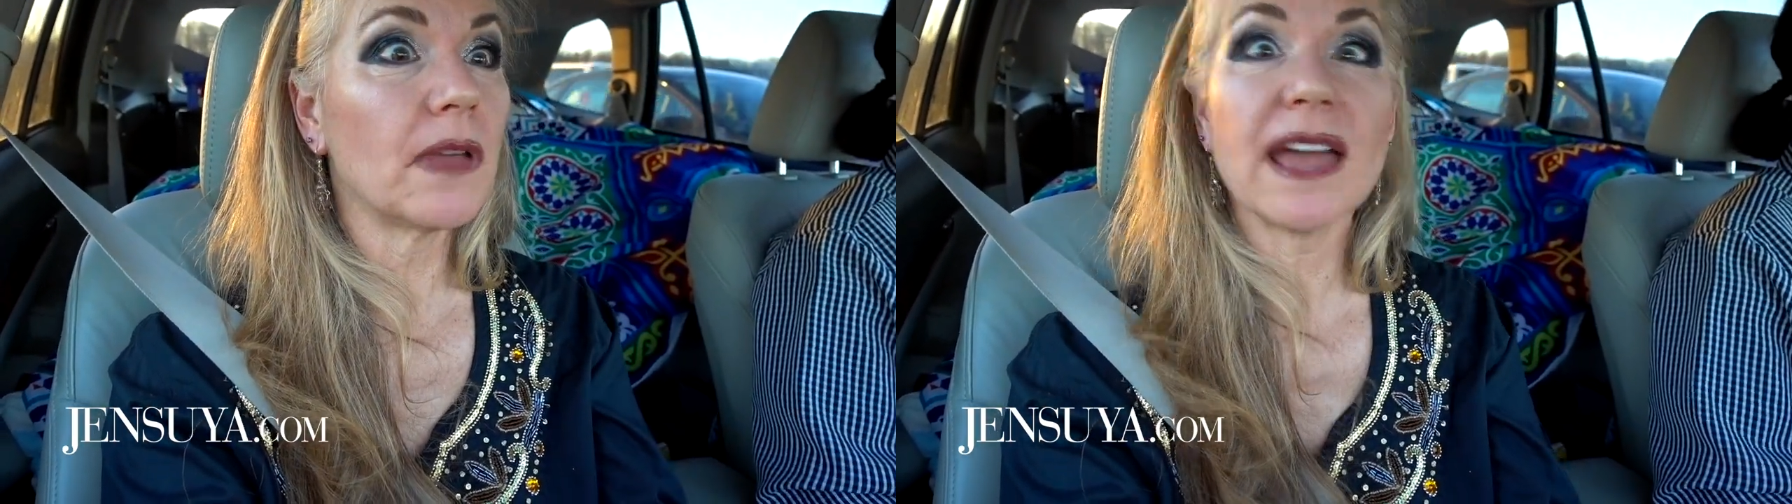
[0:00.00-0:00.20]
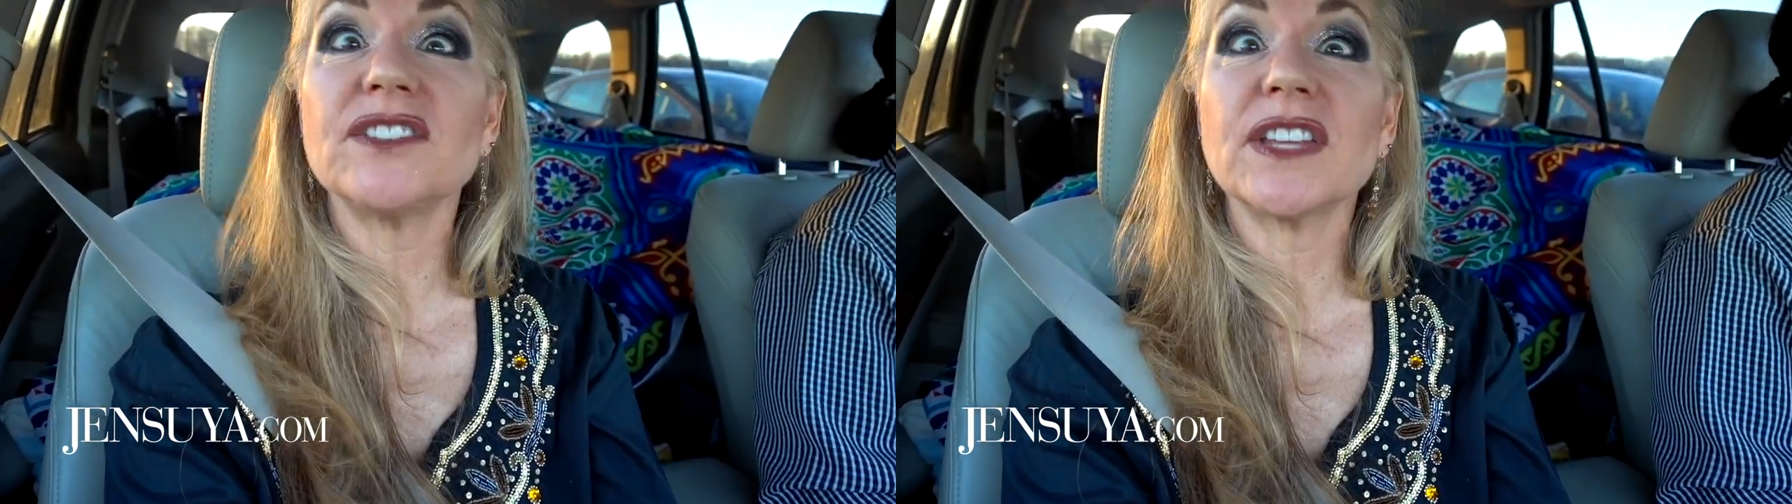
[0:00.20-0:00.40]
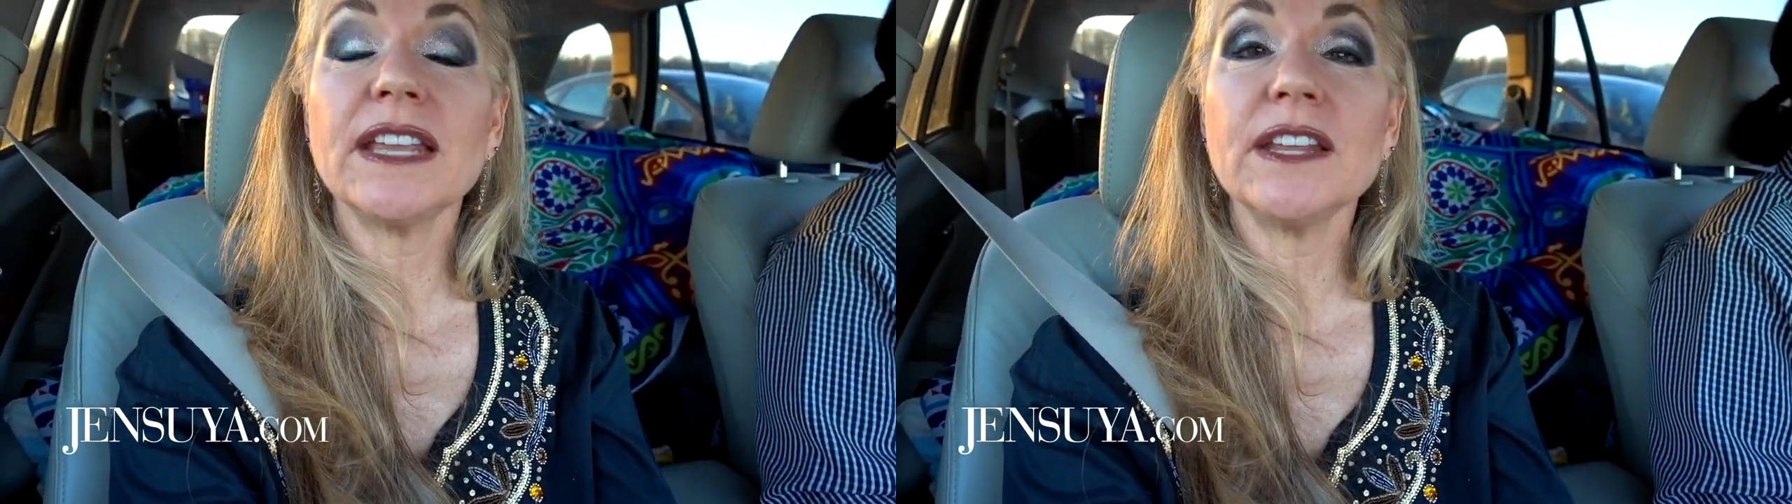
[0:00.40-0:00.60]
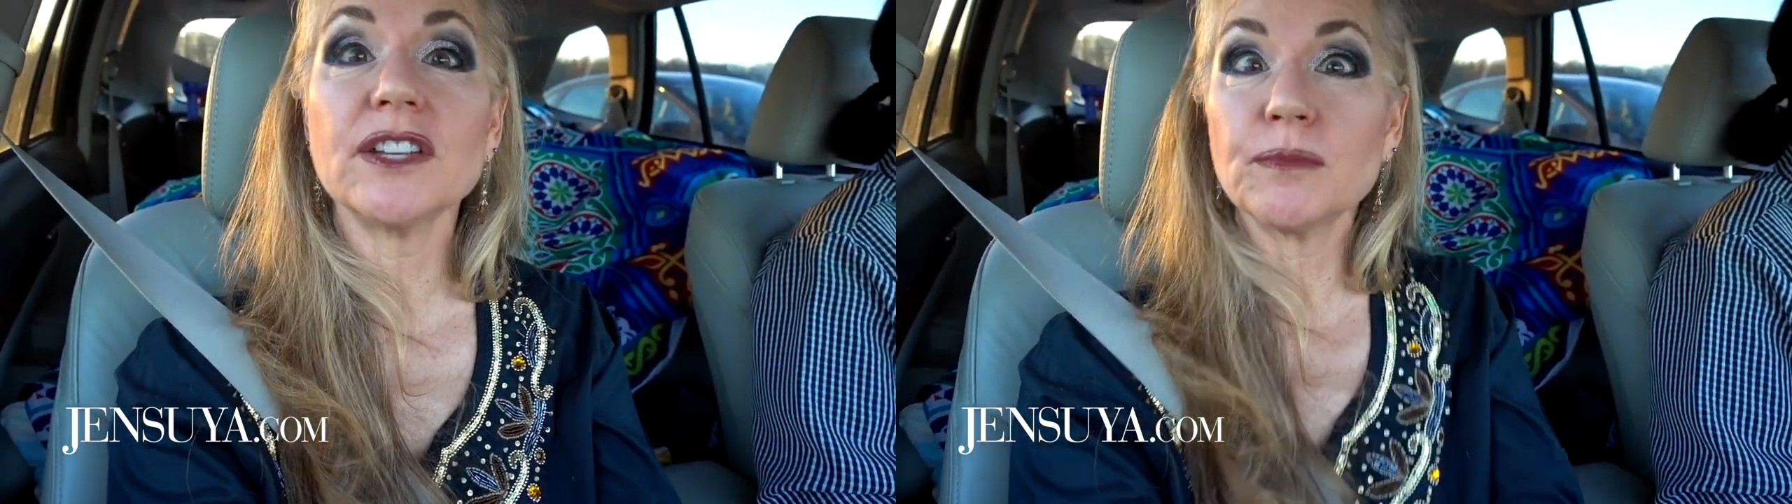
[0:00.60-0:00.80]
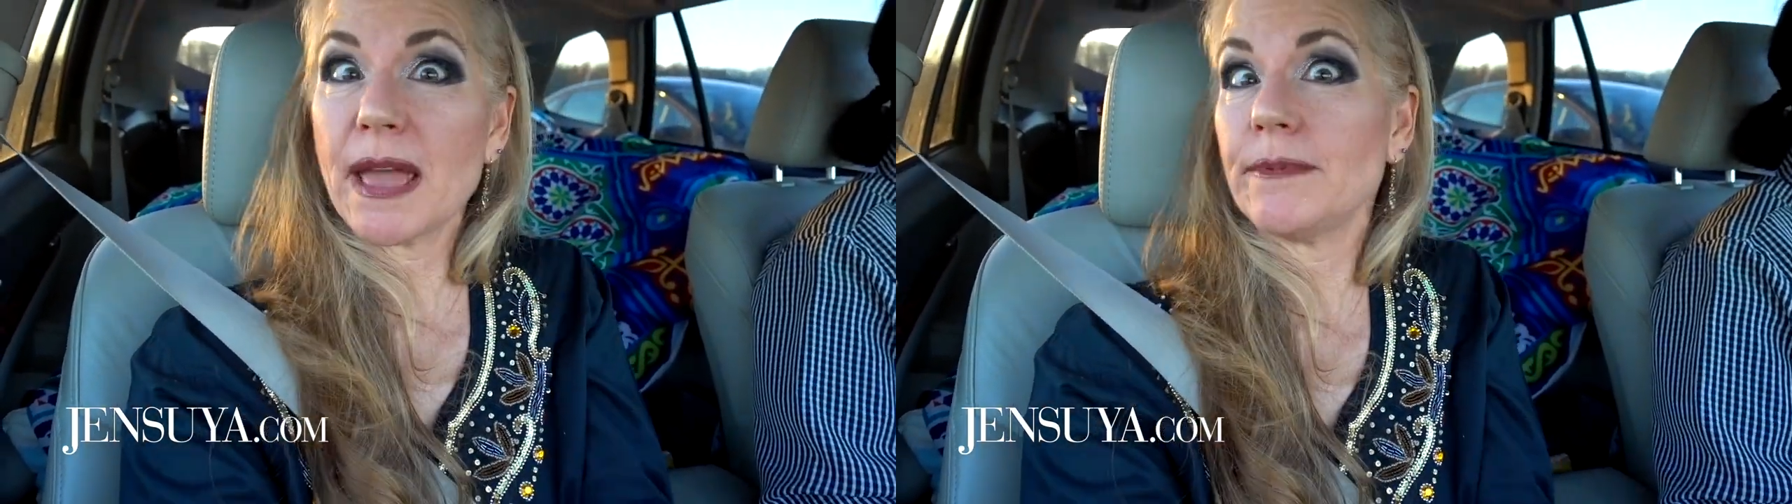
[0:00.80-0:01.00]
as skinny
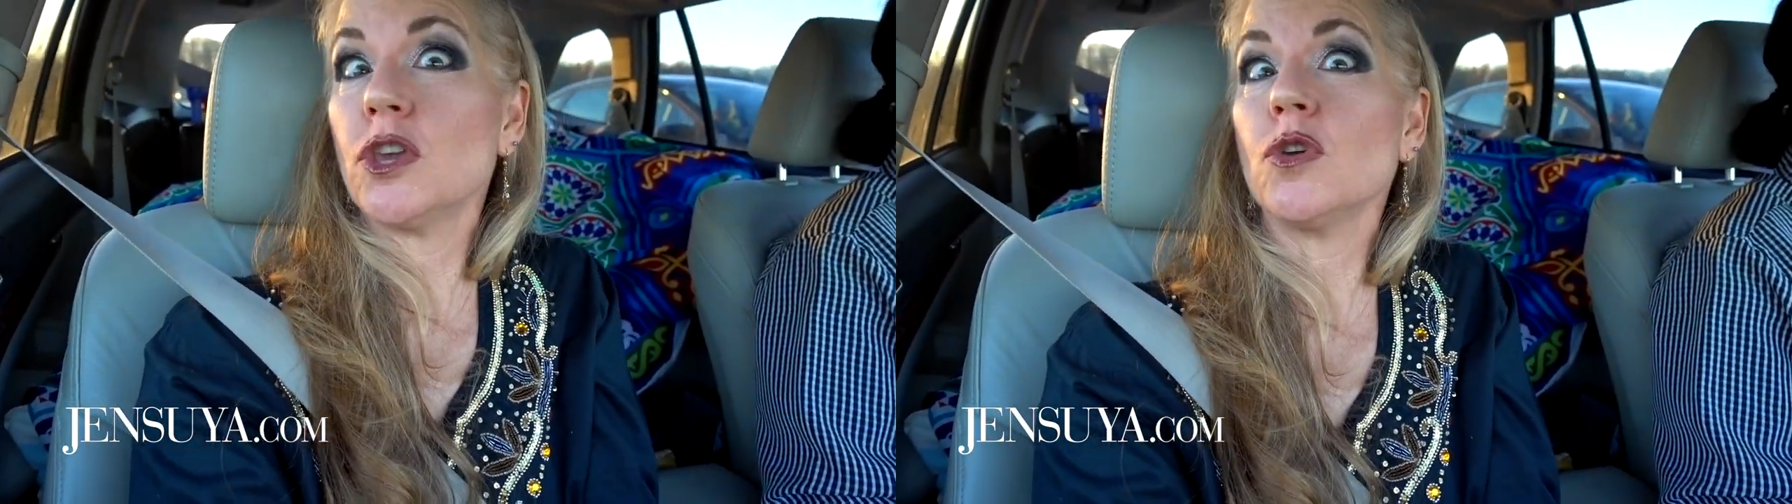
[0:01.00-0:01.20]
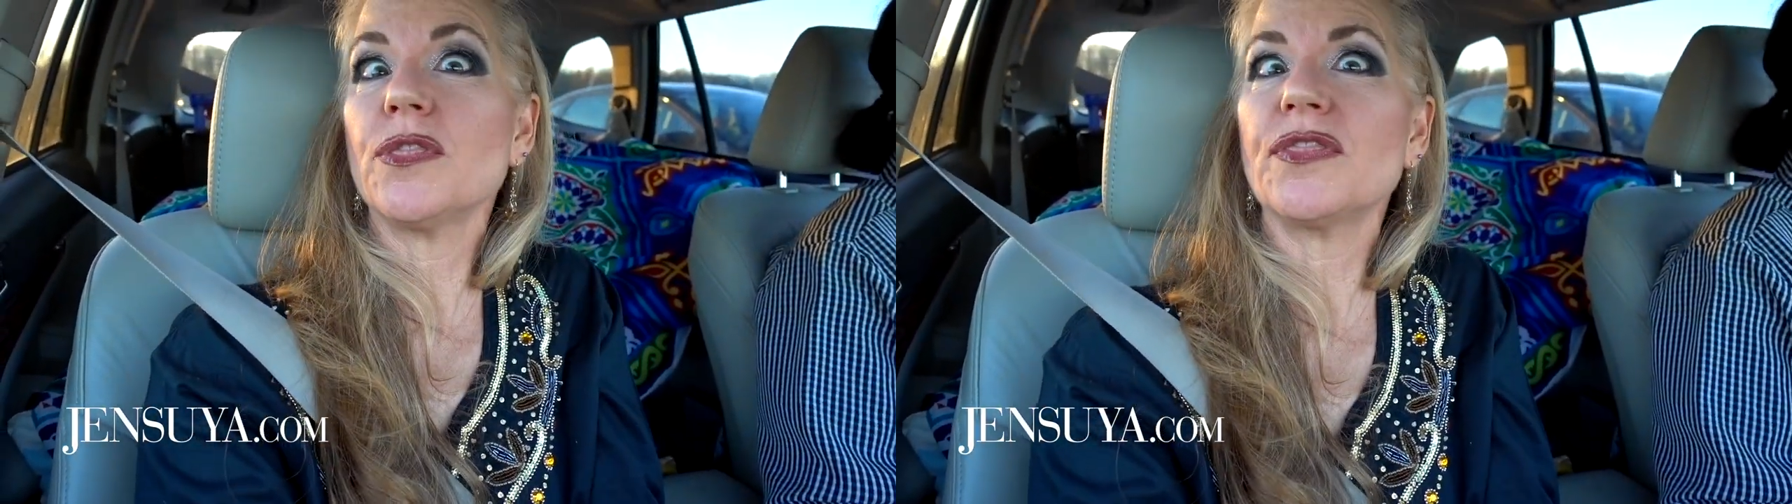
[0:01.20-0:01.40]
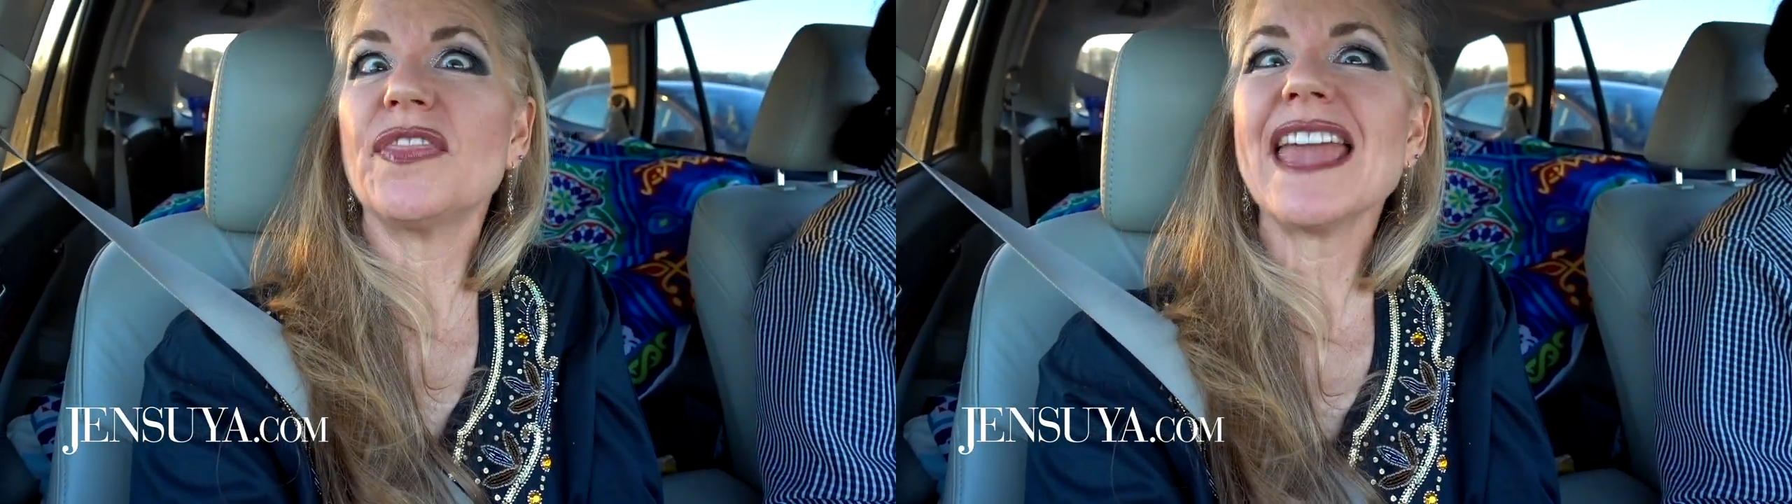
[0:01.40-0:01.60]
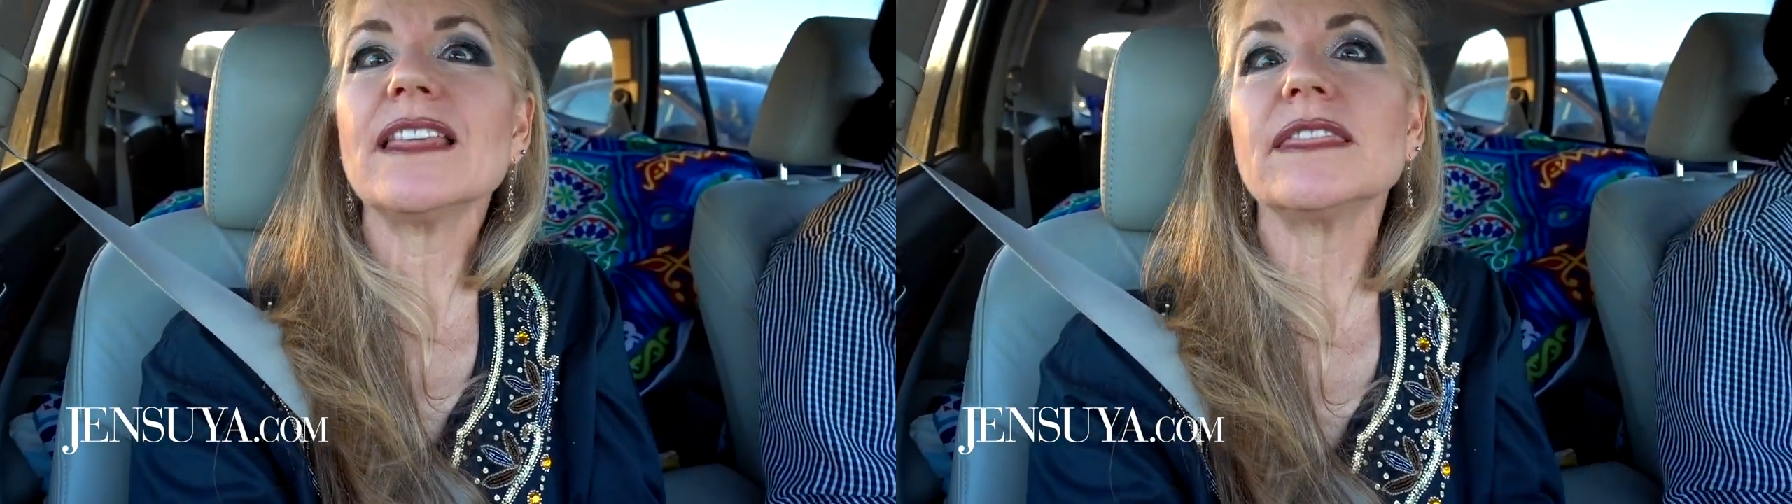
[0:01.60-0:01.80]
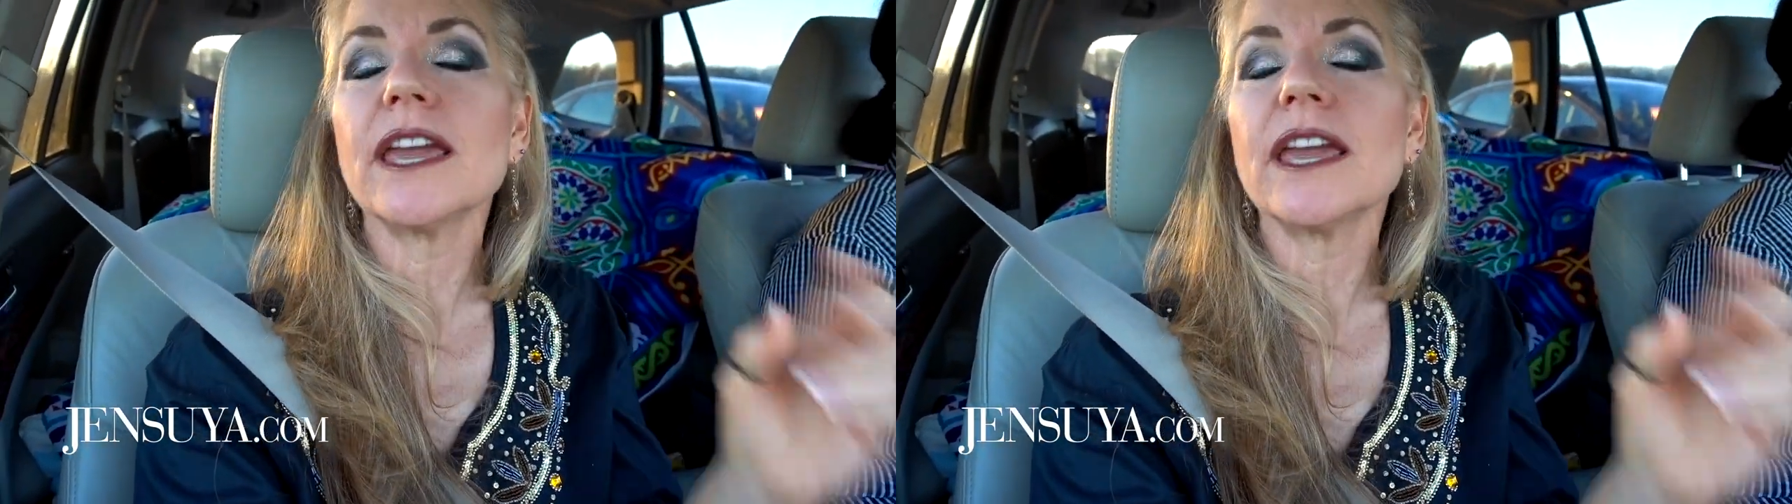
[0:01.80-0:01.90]
as maybe you think